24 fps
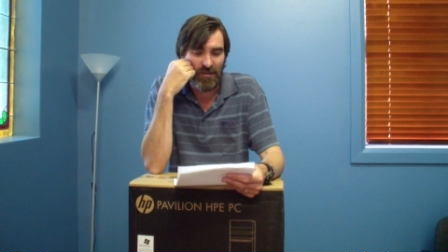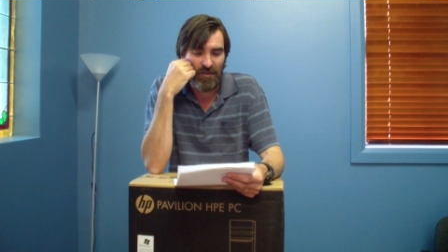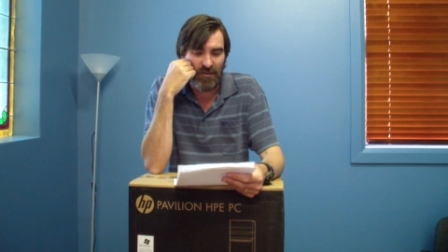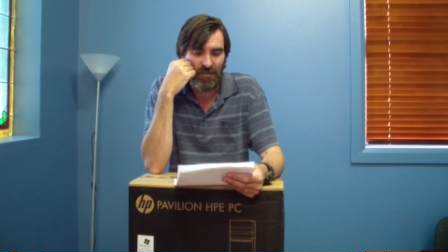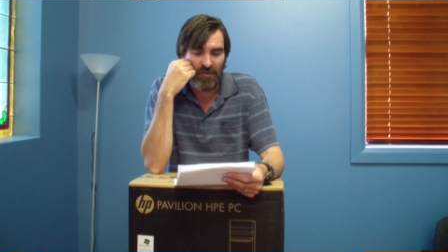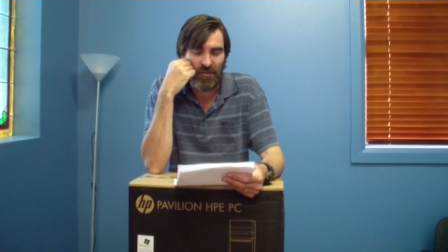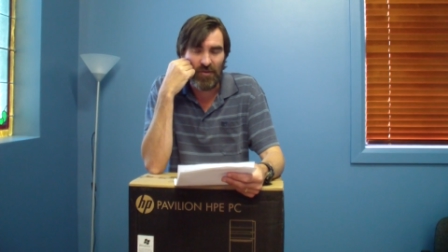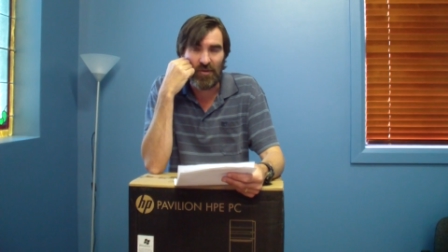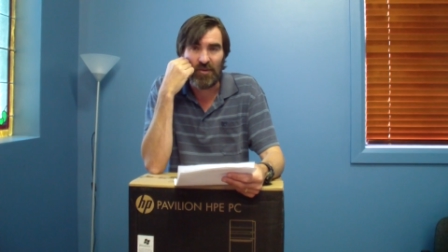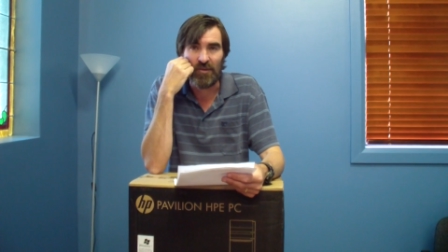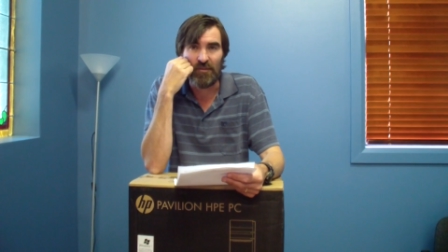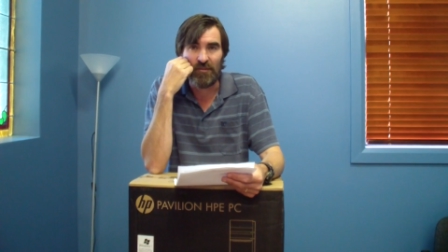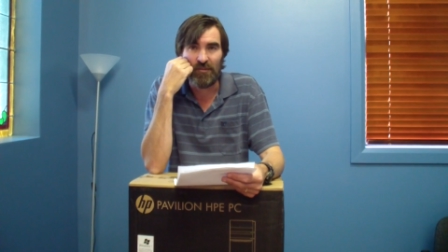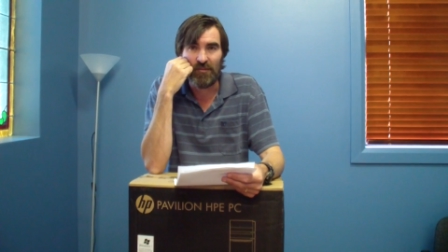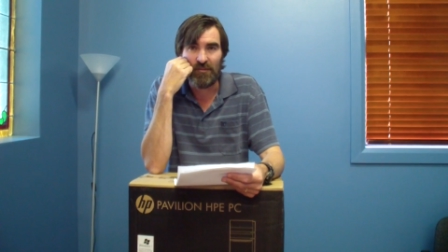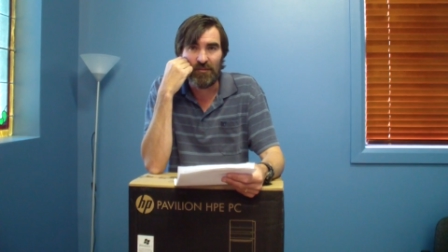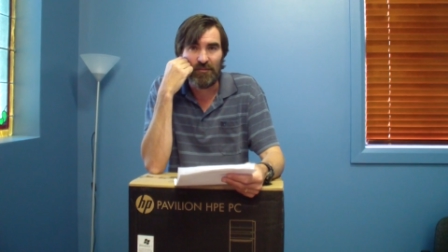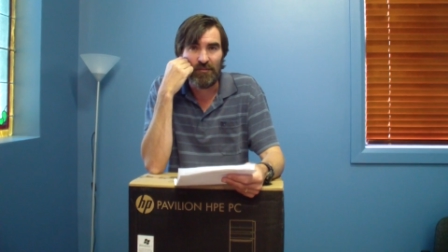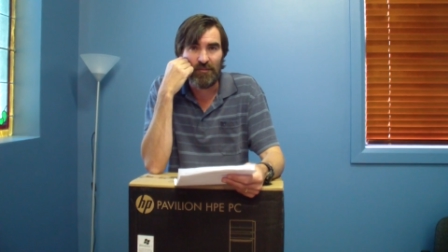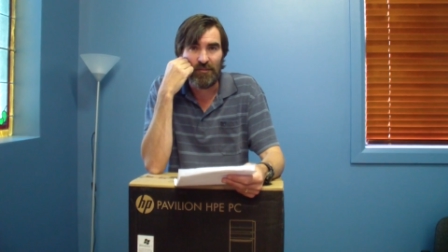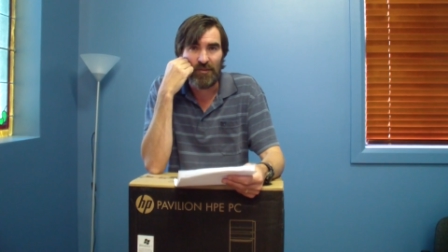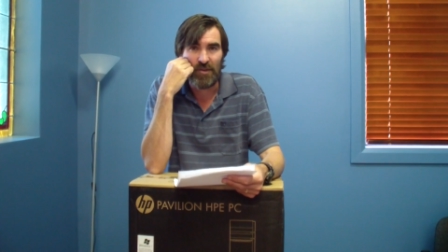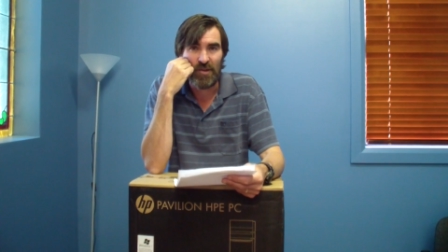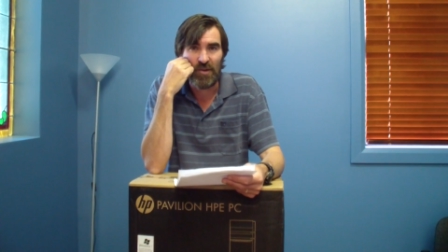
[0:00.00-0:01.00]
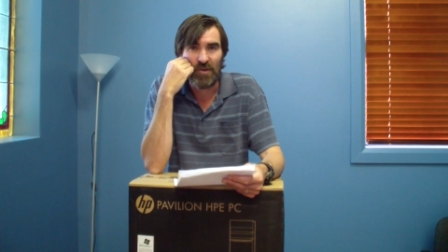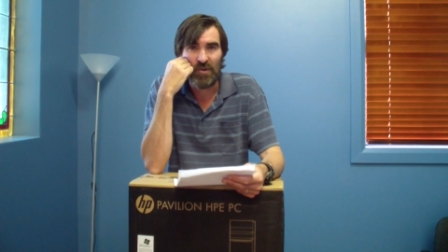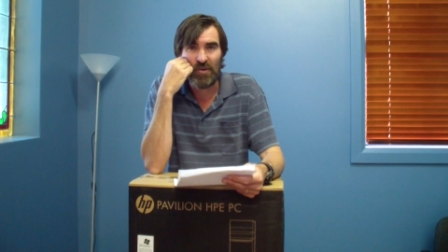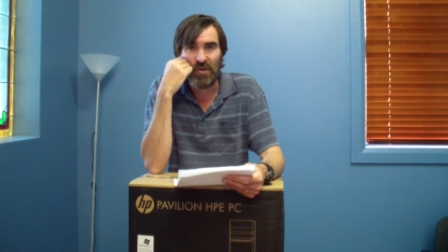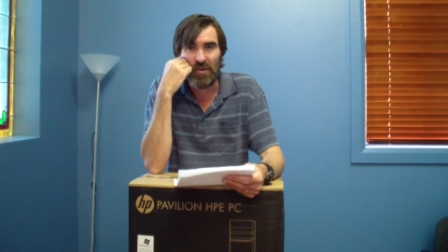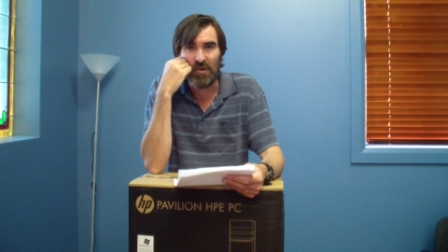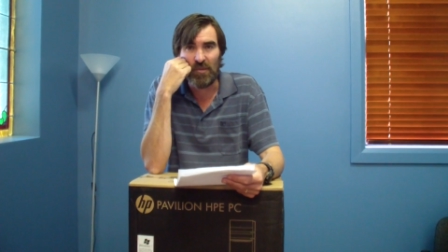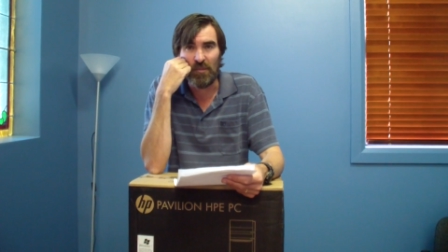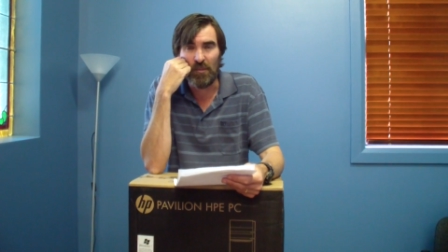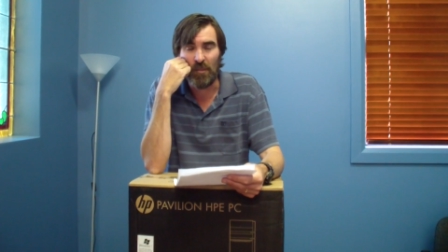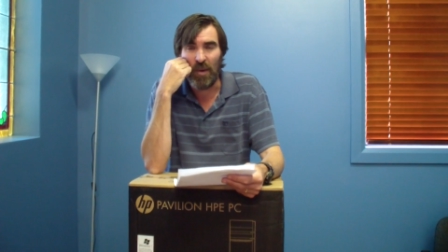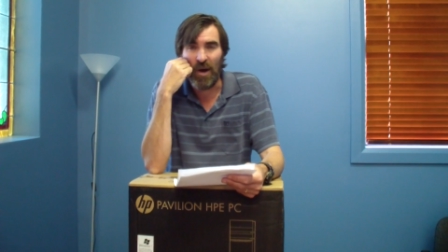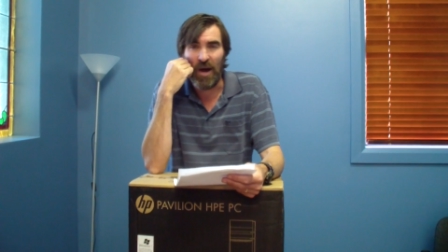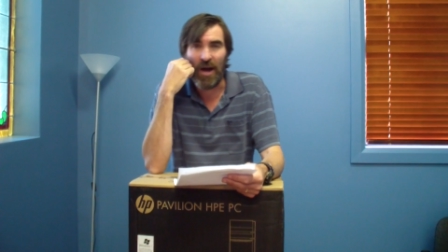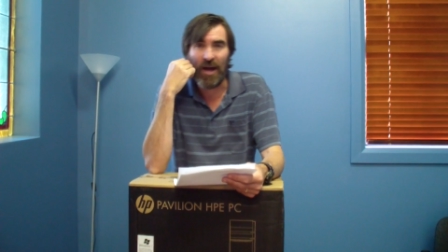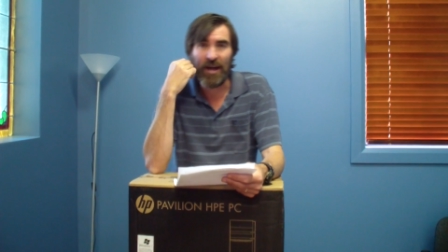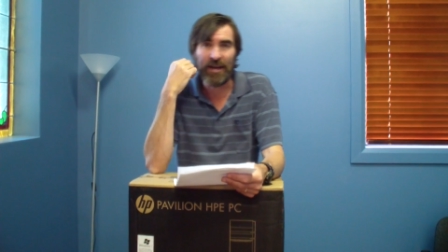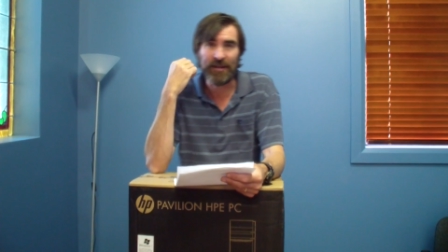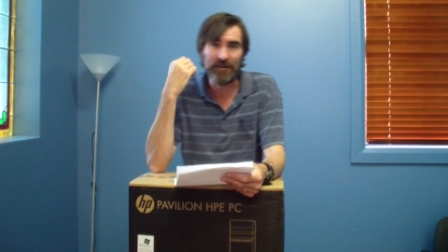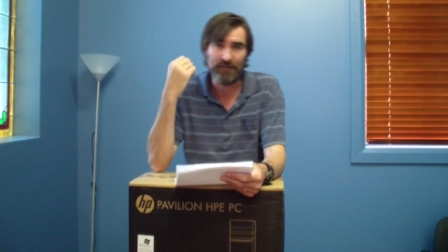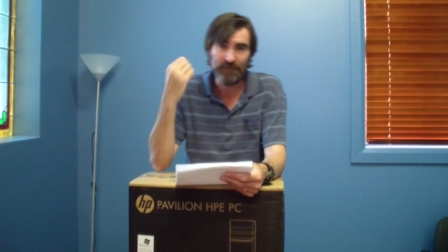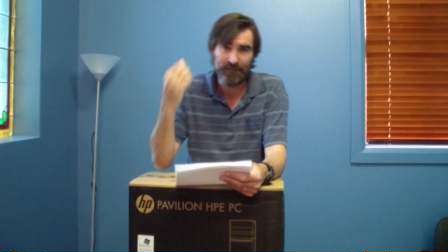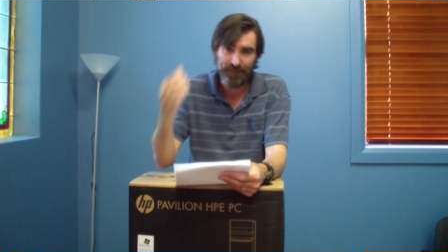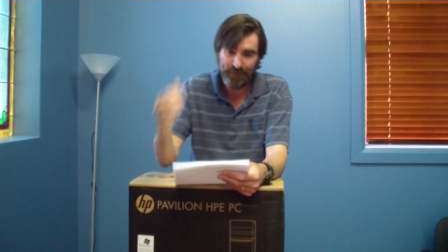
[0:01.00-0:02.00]
just couldn't
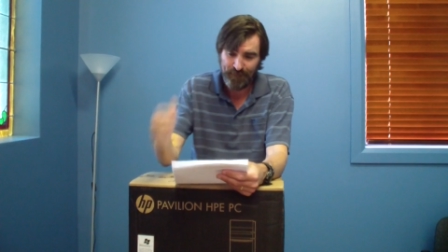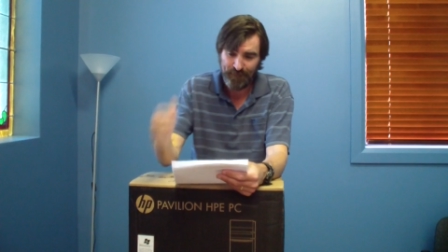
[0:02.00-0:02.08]
pay.